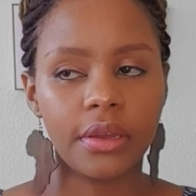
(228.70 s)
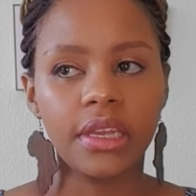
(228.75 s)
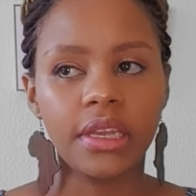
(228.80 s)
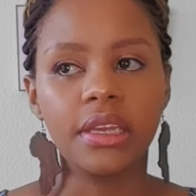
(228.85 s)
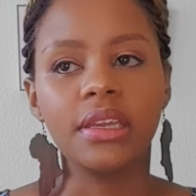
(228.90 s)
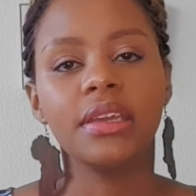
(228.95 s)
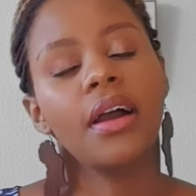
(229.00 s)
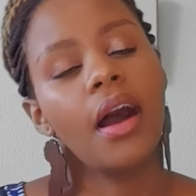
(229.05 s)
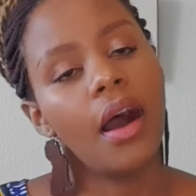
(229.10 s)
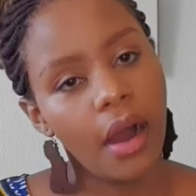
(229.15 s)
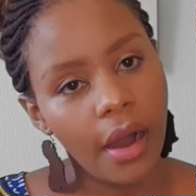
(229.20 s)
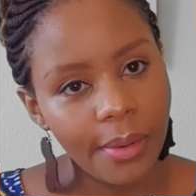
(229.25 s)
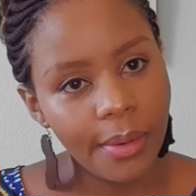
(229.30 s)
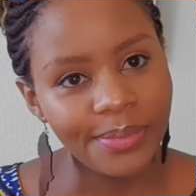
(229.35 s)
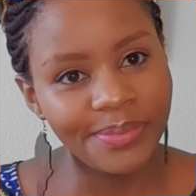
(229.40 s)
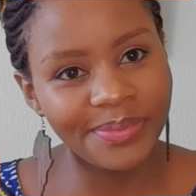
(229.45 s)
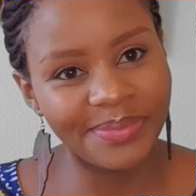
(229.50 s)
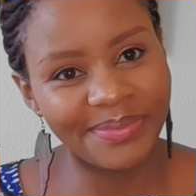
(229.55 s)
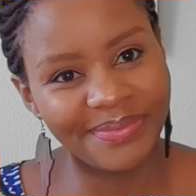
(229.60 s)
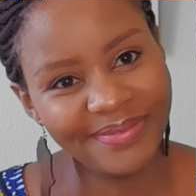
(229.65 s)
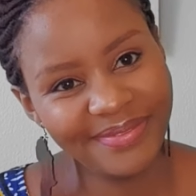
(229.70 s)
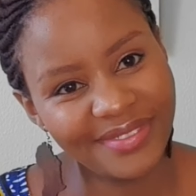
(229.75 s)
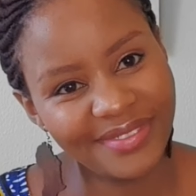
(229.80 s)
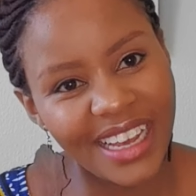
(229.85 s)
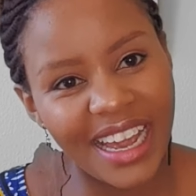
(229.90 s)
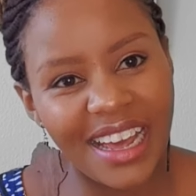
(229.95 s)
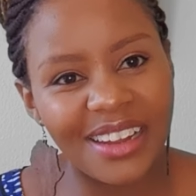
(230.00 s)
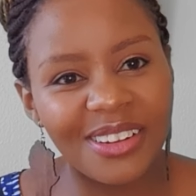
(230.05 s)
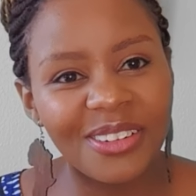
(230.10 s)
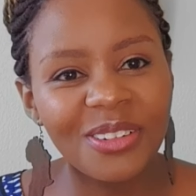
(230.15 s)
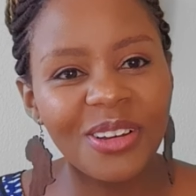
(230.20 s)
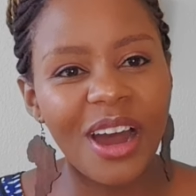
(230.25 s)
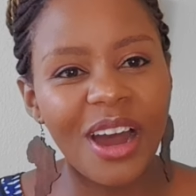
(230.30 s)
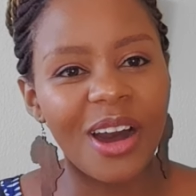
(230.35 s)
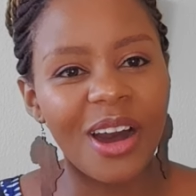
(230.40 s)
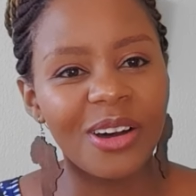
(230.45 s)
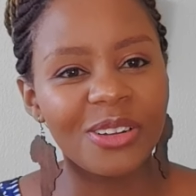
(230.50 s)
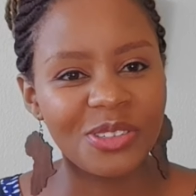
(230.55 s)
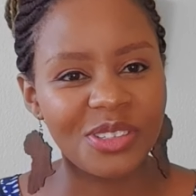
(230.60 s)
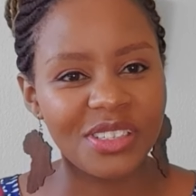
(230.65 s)
Yeah, I don't know
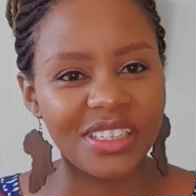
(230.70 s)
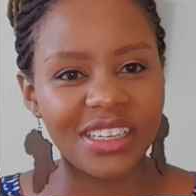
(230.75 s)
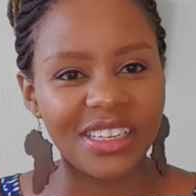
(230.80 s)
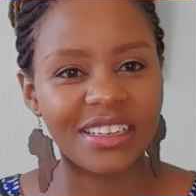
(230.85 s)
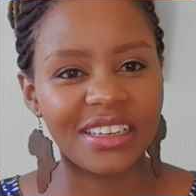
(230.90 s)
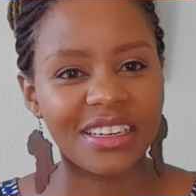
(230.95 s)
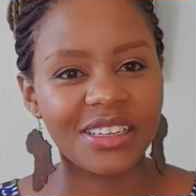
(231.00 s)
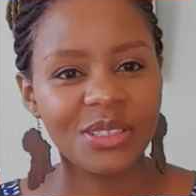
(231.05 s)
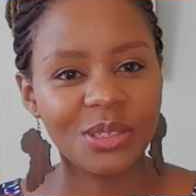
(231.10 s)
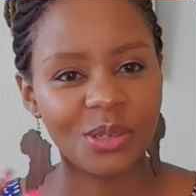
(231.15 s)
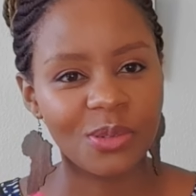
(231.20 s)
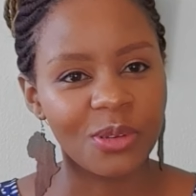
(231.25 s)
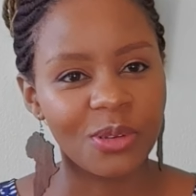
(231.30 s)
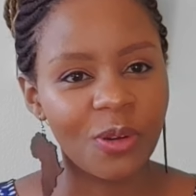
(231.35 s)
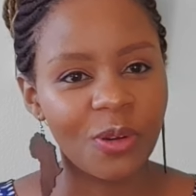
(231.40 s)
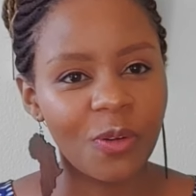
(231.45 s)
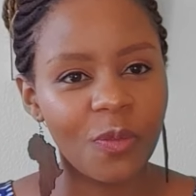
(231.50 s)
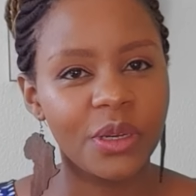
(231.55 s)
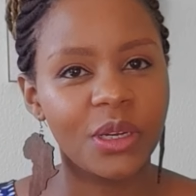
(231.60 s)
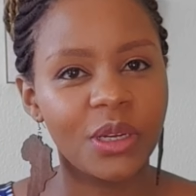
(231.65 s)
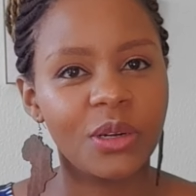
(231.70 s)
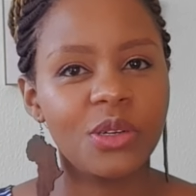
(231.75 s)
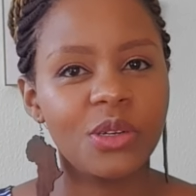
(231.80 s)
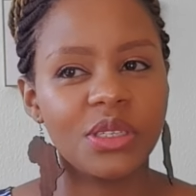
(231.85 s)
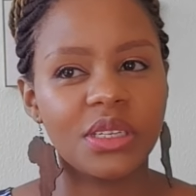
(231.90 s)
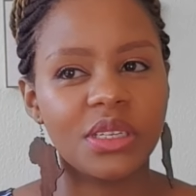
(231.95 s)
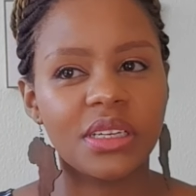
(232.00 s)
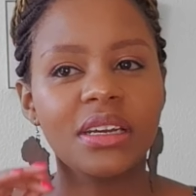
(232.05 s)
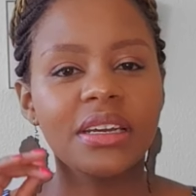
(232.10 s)
how to say yes or no, because